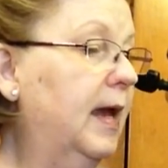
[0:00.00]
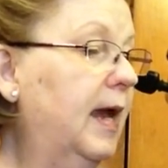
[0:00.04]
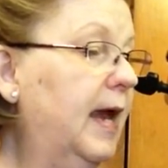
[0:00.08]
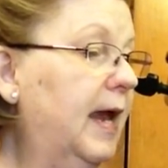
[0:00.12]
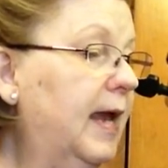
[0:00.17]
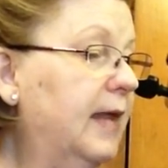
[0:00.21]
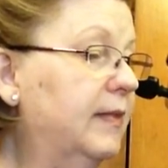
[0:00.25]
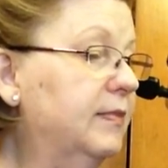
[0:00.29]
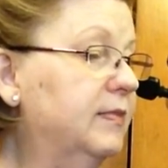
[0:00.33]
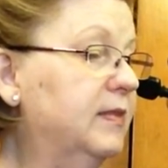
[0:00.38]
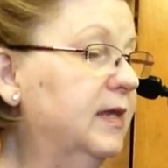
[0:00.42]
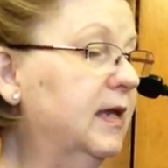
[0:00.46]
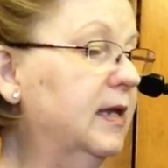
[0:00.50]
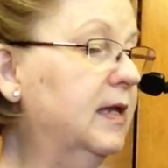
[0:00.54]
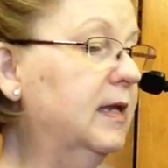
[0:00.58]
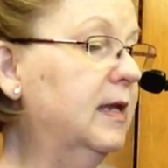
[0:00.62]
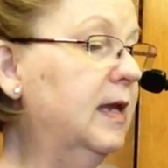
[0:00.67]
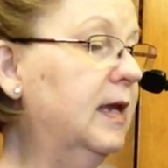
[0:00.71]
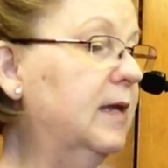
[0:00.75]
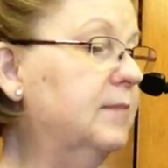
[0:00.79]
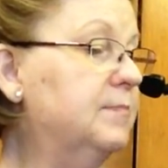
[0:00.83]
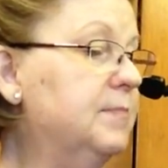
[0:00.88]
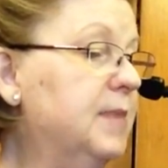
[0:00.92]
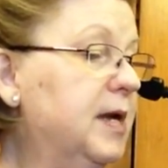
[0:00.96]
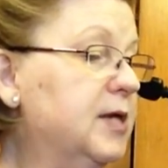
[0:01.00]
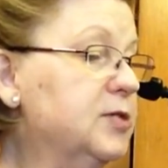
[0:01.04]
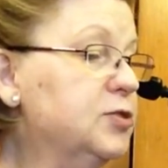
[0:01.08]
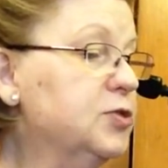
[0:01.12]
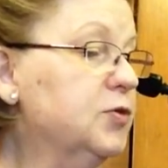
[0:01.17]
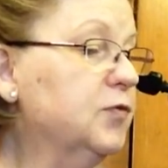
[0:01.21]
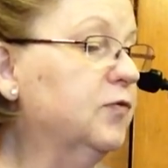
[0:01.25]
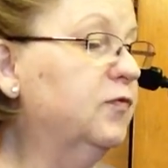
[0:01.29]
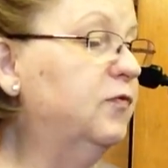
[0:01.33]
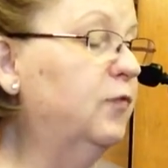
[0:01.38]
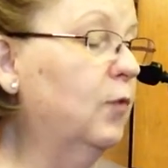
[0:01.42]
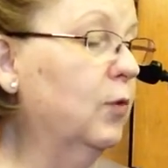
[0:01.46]
And then in
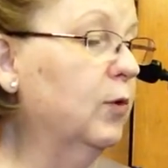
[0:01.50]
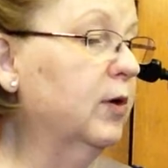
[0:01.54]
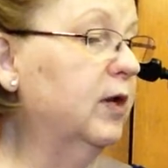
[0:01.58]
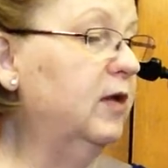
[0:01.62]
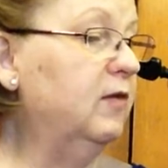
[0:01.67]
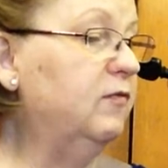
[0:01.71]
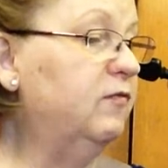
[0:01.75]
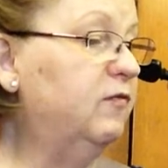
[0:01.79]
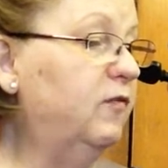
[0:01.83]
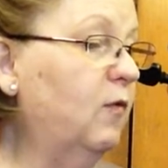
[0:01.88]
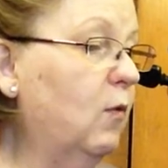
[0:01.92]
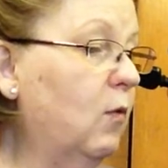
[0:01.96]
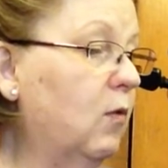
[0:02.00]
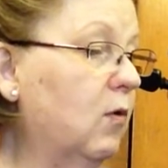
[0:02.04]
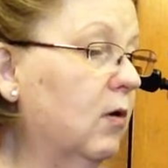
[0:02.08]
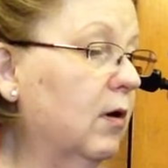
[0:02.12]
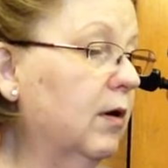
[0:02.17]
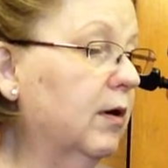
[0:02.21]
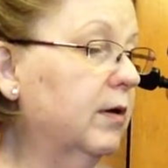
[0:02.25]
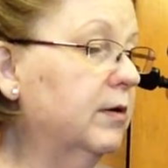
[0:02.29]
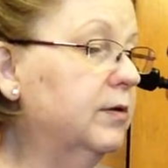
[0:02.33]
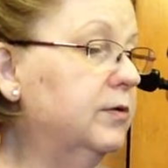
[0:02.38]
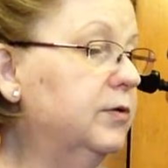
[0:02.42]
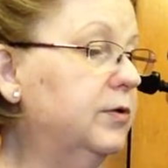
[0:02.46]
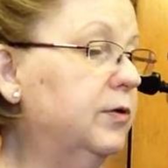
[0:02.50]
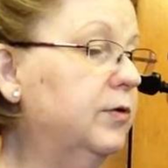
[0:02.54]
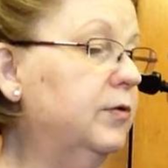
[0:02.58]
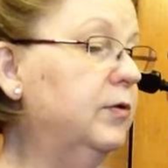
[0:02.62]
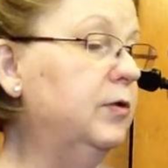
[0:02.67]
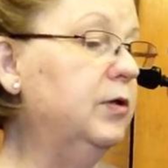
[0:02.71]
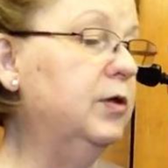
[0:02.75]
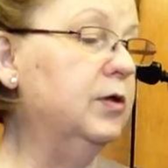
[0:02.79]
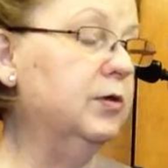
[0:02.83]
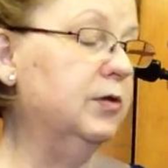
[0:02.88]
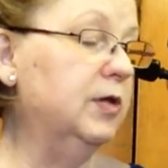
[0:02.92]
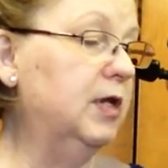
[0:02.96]
measure 44,
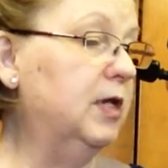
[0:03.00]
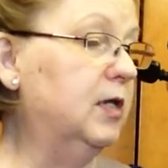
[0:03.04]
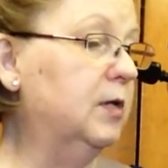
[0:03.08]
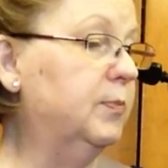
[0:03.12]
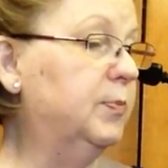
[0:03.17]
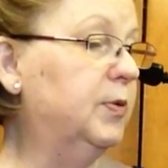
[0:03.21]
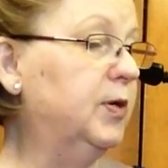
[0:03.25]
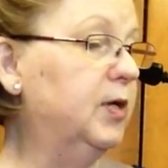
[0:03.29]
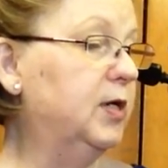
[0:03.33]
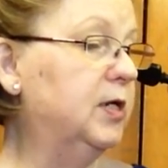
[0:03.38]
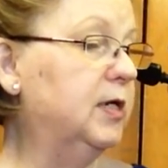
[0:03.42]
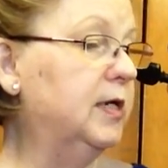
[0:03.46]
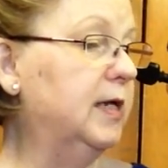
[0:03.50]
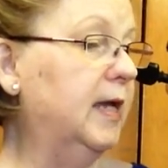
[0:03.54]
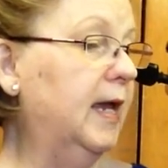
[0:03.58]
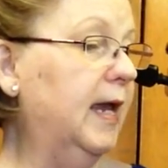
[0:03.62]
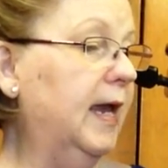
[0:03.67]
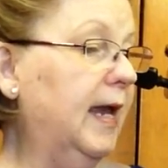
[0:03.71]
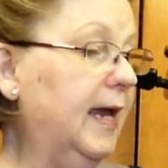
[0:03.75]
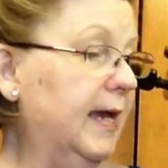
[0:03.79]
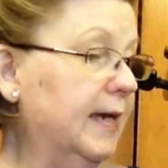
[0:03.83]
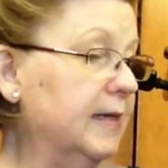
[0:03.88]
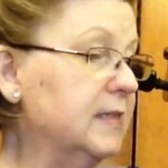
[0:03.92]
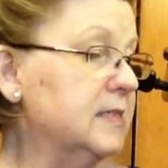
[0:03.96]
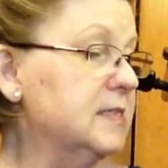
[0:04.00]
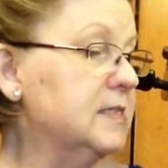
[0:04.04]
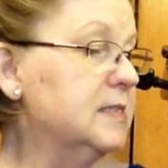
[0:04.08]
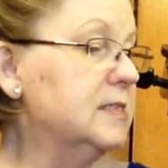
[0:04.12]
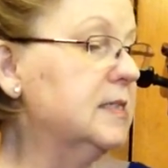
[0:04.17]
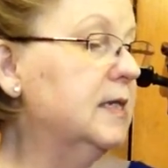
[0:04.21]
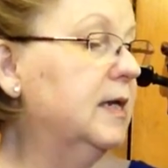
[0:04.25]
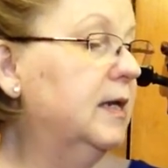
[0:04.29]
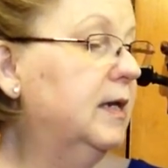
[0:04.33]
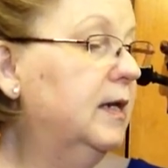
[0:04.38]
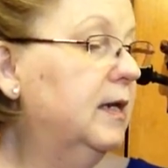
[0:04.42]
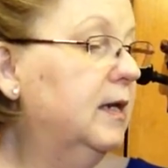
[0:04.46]
you need to put an X
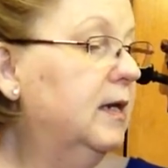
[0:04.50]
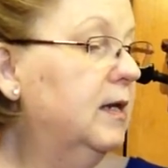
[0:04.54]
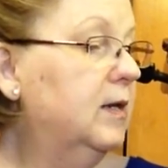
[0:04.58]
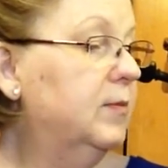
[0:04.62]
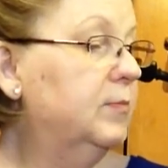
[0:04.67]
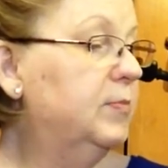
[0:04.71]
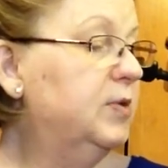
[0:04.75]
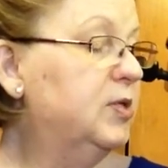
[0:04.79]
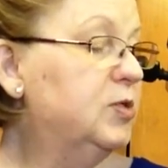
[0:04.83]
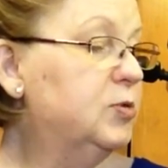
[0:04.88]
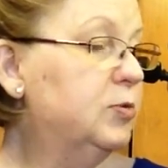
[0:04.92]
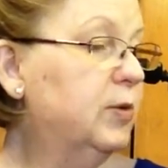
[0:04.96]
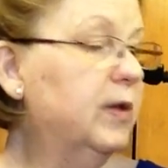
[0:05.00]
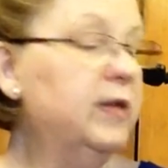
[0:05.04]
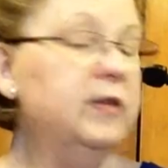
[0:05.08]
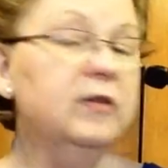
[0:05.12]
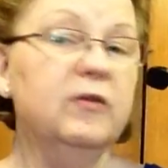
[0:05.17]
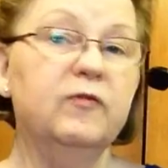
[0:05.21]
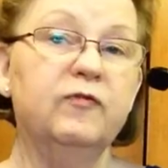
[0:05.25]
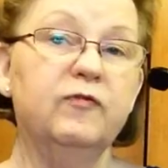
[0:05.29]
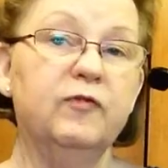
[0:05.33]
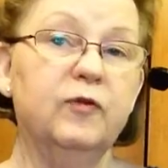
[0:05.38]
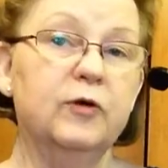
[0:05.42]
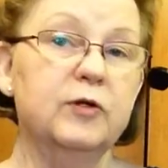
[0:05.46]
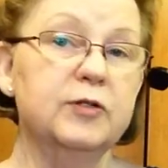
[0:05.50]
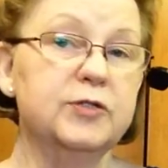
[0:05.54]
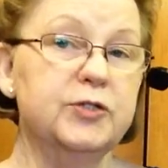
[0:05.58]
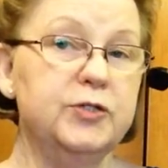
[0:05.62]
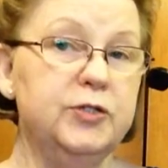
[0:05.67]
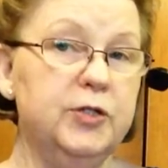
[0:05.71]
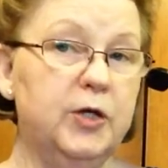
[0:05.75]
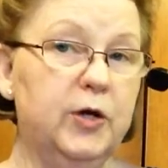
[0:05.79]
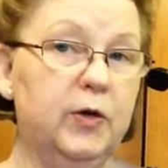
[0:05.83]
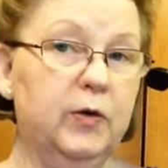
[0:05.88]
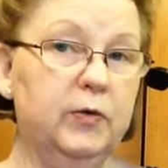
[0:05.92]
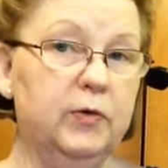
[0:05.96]
between the first
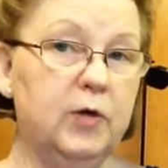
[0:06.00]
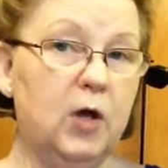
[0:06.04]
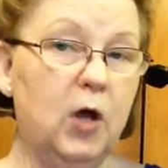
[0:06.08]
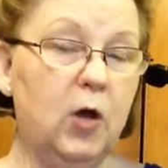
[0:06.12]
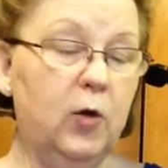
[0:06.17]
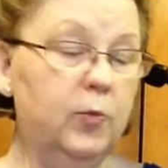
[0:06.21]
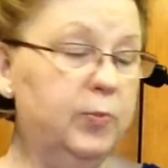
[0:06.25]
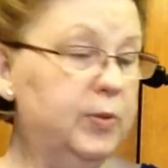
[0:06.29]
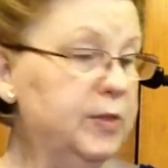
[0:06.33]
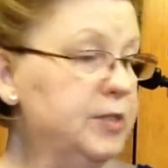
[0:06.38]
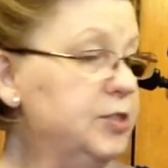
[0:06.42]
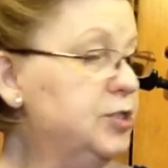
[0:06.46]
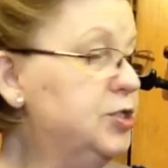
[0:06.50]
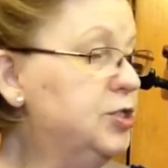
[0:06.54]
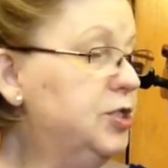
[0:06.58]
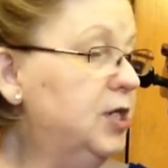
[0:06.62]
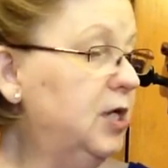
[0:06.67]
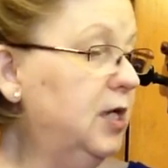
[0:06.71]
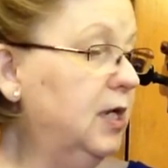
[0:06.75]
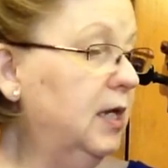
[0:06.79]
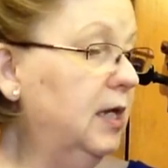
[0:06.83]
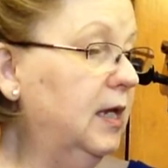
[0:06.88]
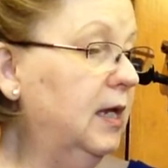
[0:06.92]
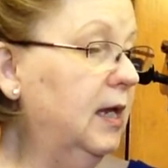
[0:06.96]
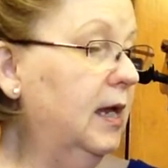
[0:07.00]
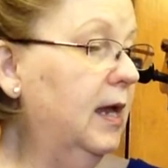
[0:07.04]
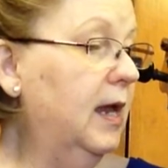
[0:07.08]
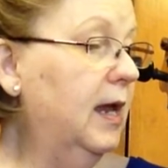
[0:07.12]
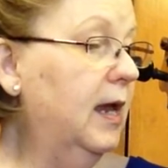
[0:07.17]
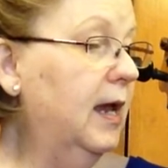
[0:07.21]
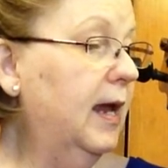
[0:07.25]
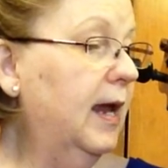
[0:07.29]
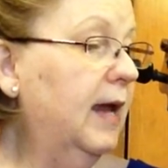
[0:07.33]
note, open G,